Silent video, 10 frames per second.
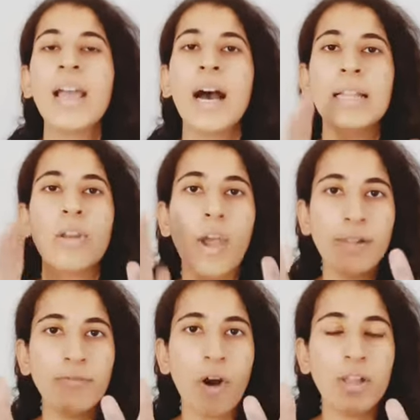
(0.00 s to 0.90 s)
a loyal
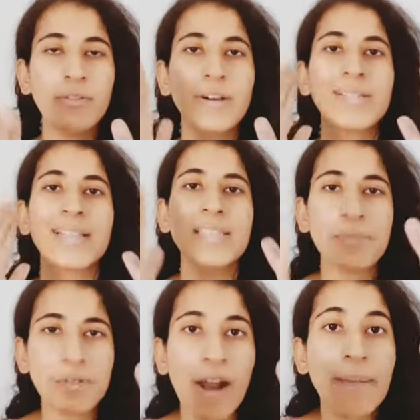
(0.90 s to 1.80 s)
followers and
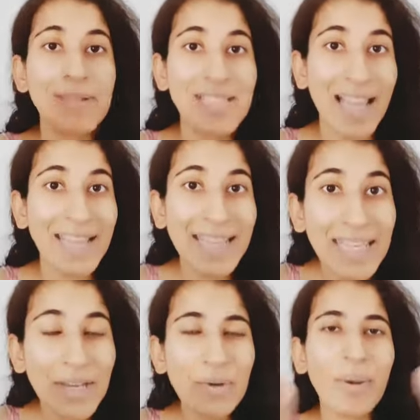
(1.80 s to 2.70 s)
subscribers like
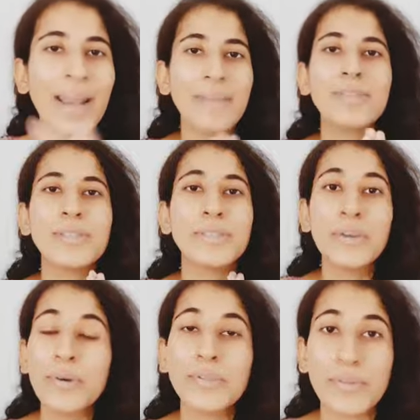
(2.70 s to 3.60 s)
you, and I'm
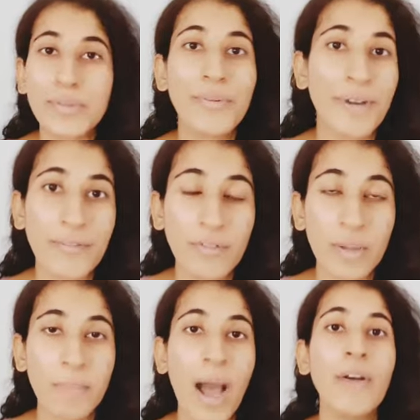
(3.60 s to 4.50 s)
so grateful
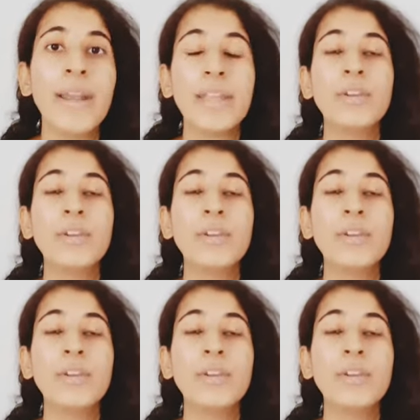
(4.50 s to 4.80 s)
about it.